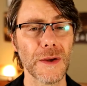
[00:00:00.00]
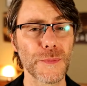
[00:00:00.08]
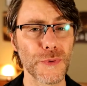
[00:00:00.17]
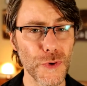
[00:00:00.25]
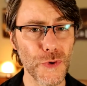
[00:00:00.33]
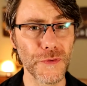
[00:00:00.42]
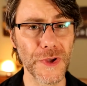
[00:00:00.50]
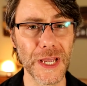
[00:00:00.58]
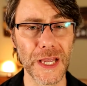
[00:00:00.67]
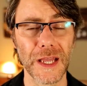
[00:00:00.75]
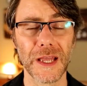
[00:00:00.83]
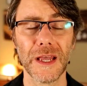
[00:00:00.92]

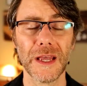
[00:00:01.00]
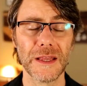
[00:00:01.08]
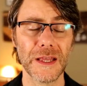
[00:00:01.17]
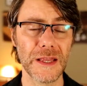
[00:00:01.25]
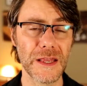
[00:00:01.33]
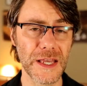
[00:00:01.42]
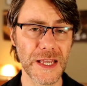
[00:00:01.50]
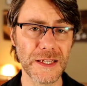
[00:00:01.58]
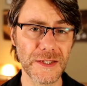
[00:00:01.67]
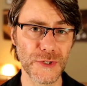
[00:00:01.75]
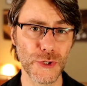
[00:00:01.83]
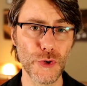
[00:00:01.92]
proving that
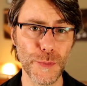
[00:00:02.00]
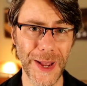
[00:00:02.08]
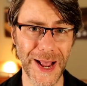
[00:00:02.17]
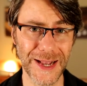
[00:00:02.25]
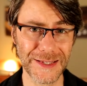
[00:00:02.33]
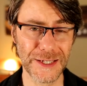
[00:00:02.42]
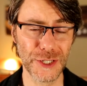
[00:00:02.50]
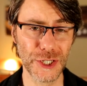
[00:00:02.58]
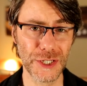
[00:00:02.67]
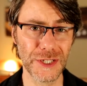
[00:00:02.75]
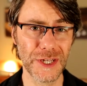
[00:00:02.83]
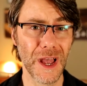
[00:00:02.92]
these two
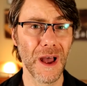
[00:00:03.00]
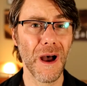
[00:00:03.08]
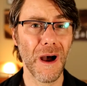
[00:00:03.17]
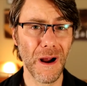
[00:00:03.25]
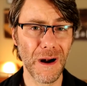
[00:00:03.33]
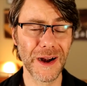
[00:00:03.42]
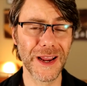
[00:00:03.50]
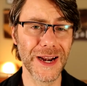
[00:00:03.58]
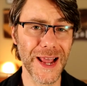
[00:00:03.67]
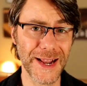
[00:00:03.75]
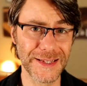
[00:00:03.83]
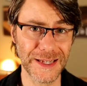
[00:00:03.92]
passages are
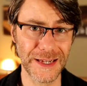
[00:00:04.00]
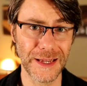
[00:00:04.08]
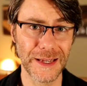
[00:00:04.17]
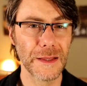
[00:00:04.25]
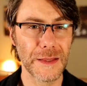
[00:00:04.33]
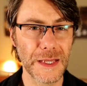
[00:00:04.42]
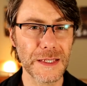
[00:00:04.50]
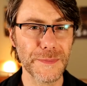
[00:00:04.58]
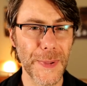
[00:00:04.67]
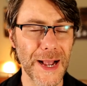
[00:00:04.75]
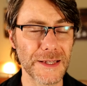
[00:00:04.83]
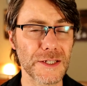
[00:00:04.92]
connected. These
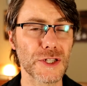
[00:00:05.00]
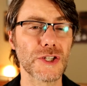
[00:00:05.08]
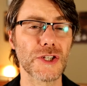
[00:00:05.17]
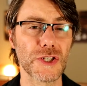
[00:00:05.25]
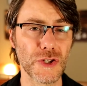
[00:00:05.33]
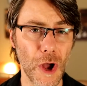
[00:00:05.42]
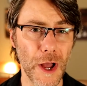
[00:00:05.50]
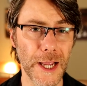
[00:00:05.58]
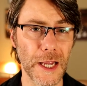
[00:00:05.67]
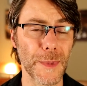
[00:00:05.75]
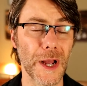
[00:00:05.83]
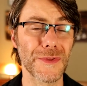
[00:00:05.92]
passages are
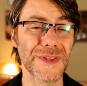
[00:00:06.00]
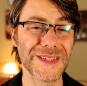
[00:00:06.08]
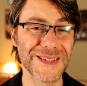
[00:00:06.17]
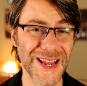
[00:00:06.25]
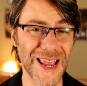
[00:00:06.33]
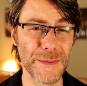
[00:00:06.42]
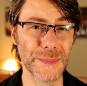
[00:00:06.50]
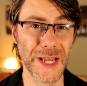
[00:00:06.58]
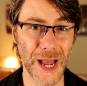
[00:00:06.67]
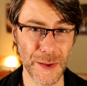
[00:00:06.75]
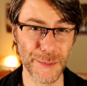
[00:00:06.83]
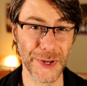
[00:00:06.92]
talking about the same time